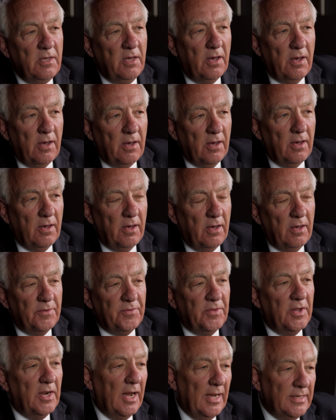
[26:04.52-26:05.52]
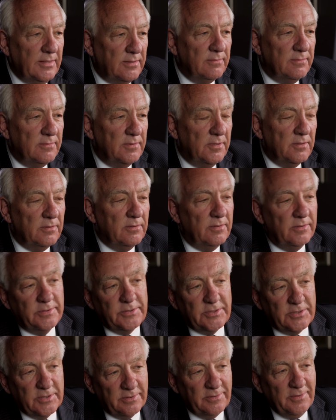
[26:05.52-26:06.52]
uh, uh, that, I, that,
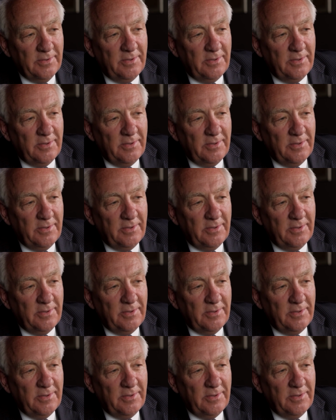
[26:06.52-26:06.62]
that